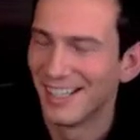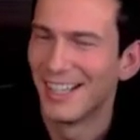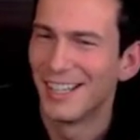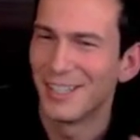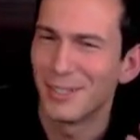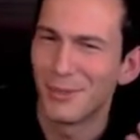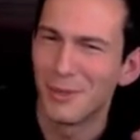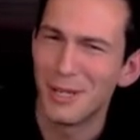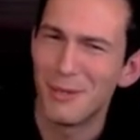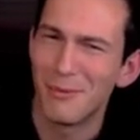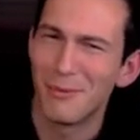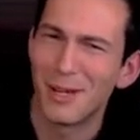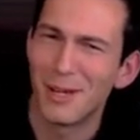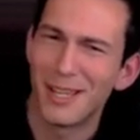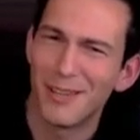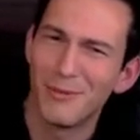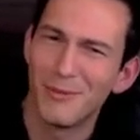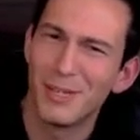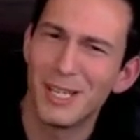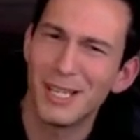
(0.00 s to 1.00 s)
So anyway,
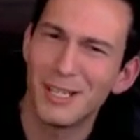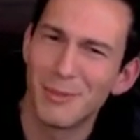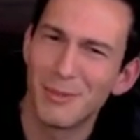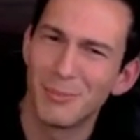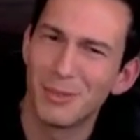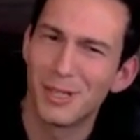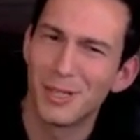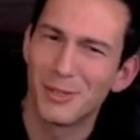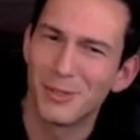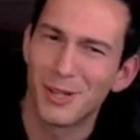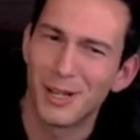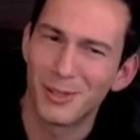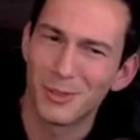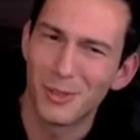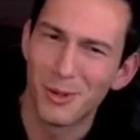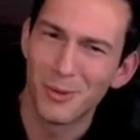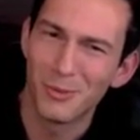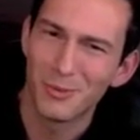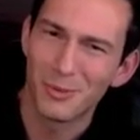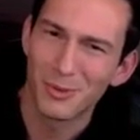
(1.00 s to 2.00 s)
if you're getting your blood drawn,
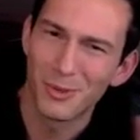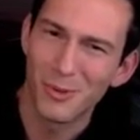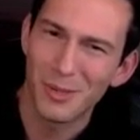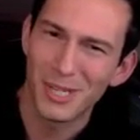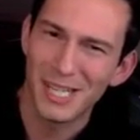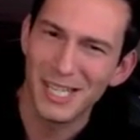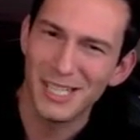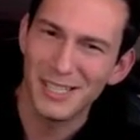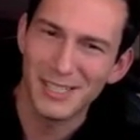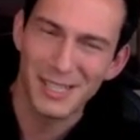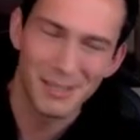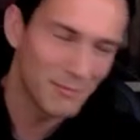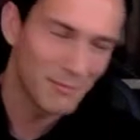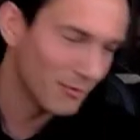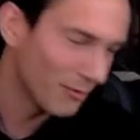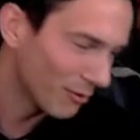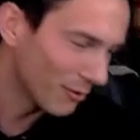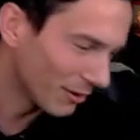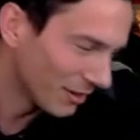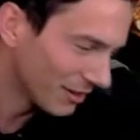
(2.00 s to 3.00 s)
don't eat anything
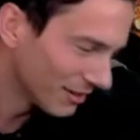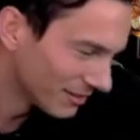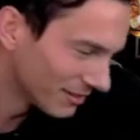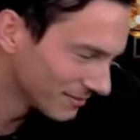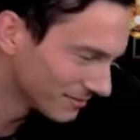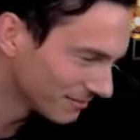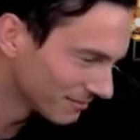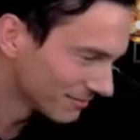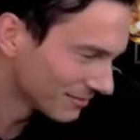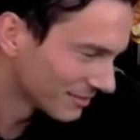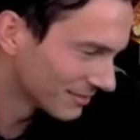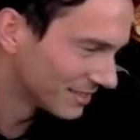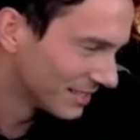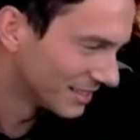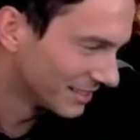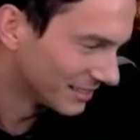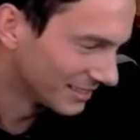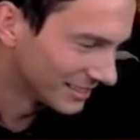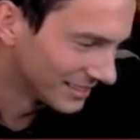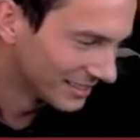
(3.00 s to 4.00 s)
before.
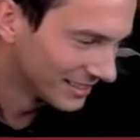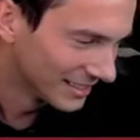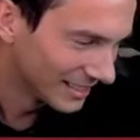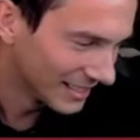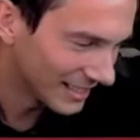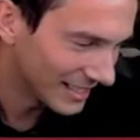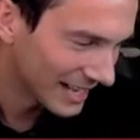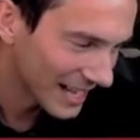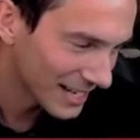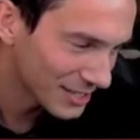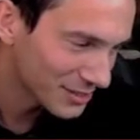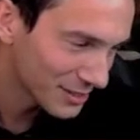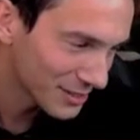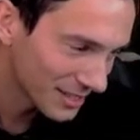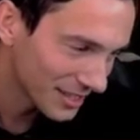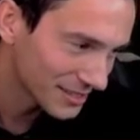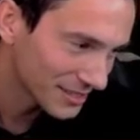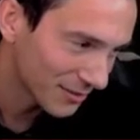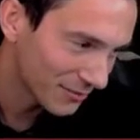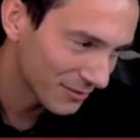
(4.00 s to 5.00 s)
It actually
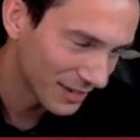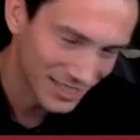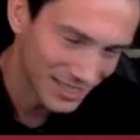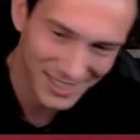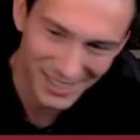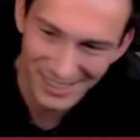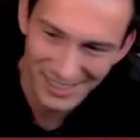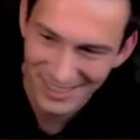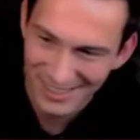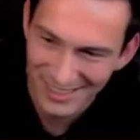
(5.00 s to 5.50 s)
does affect it.